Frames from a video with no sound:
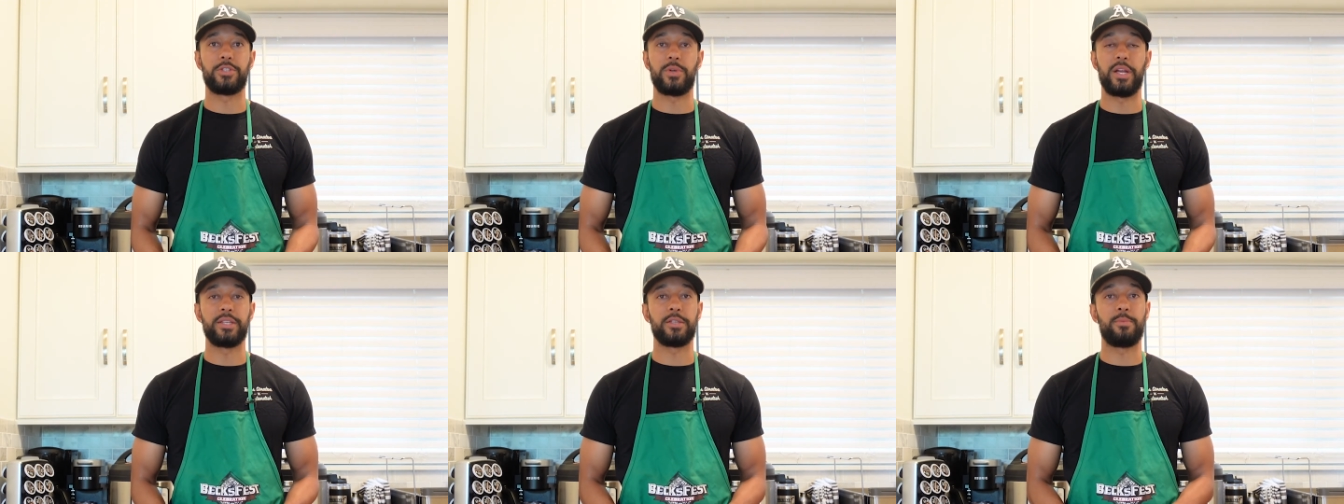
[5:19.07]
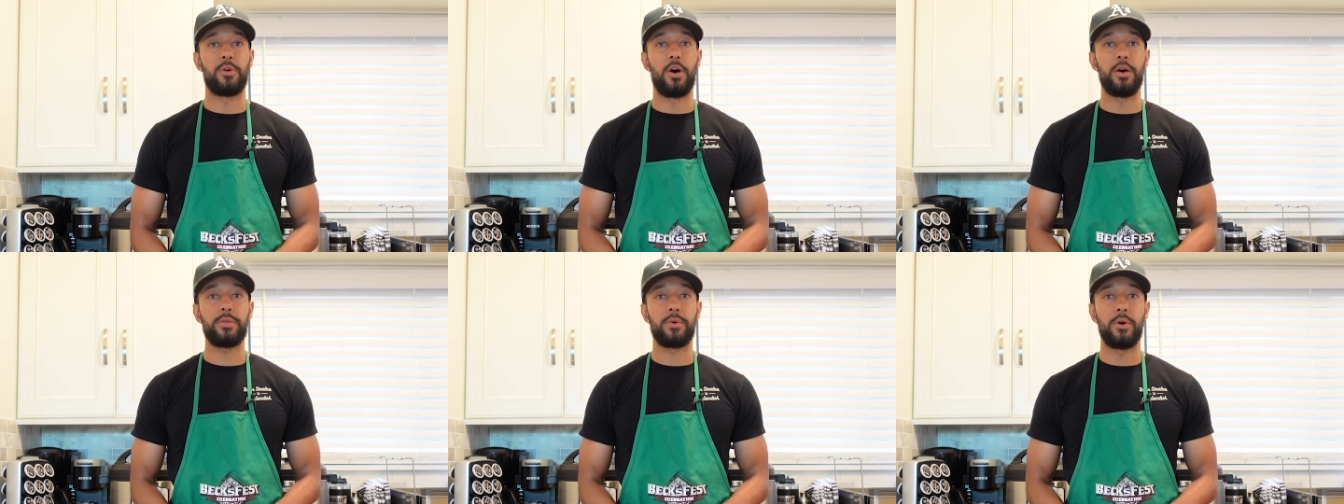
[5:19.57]
straight as a
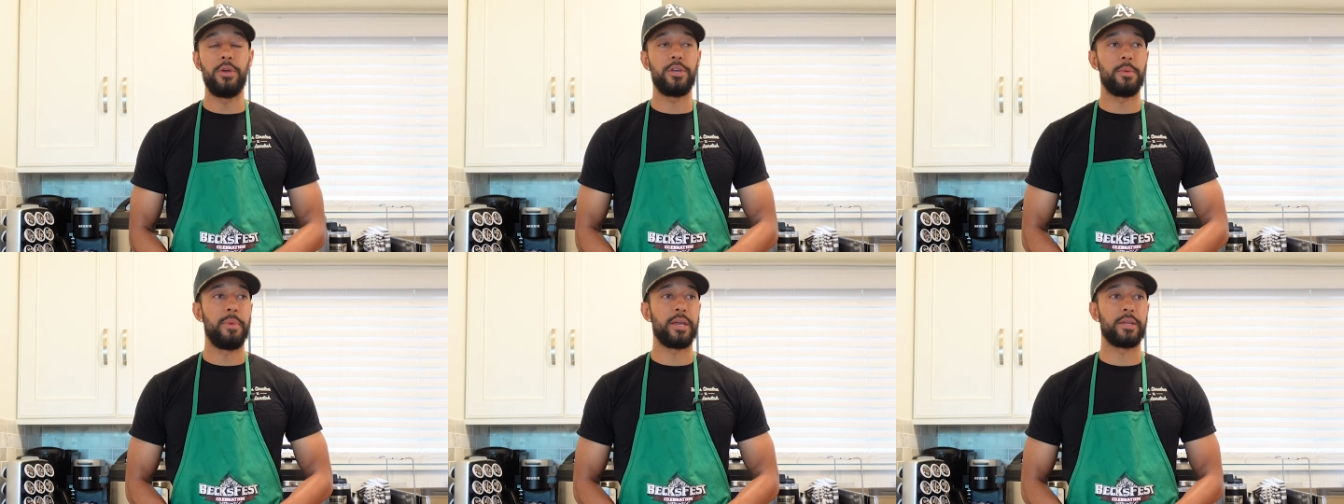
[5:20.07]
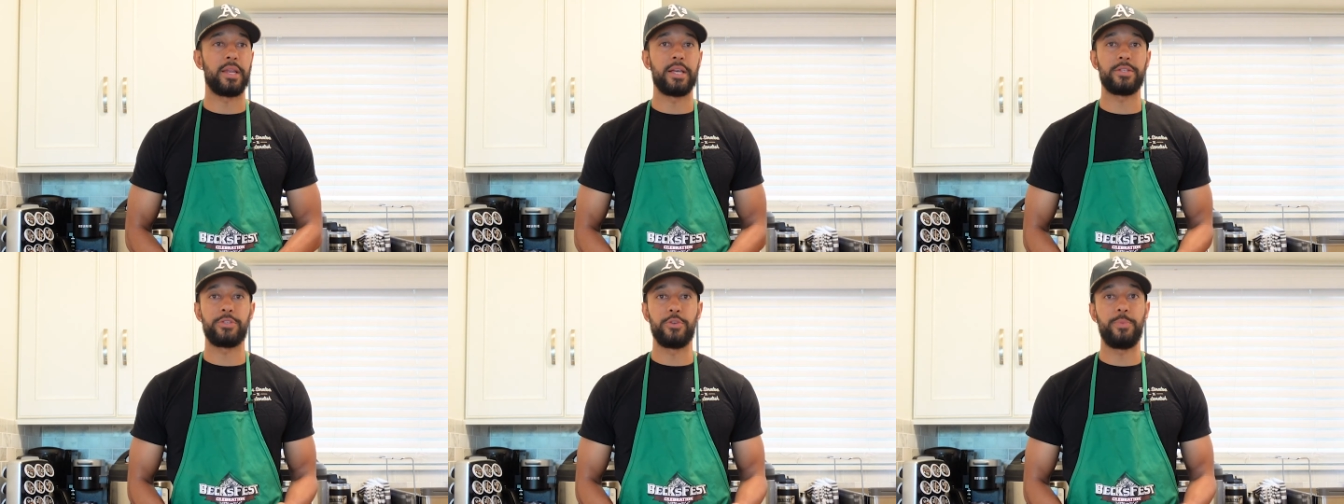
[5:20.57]
broth, or you can make a
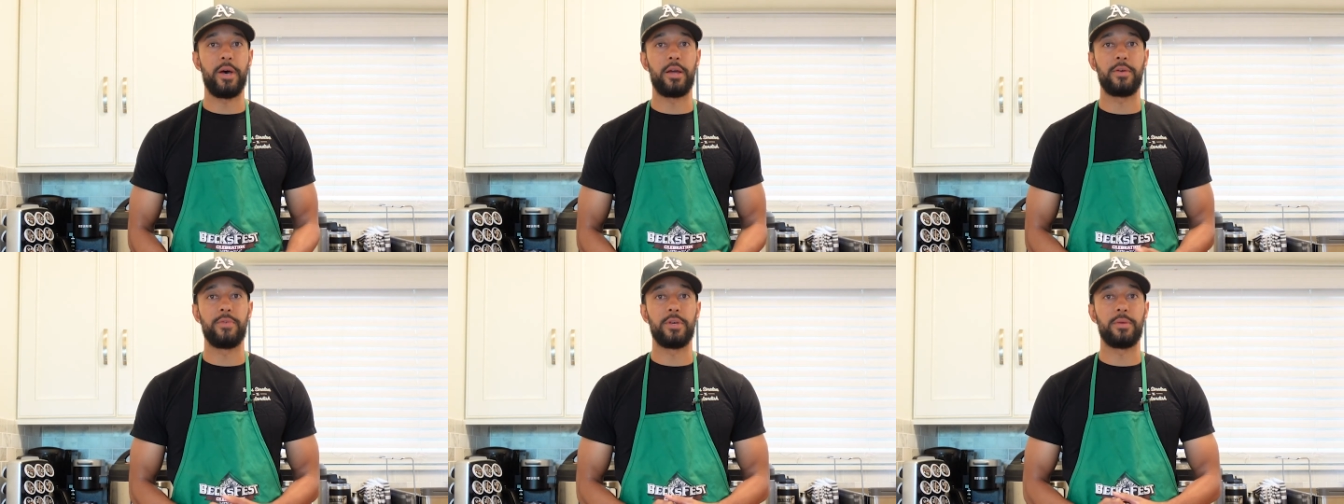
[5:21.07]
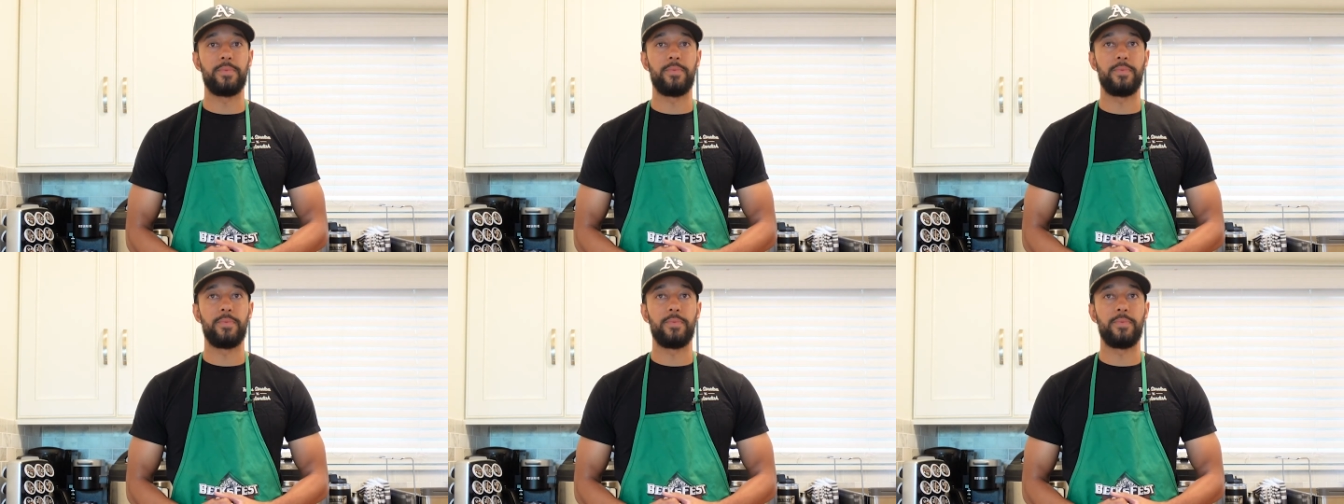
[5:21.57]
nice soup out of it.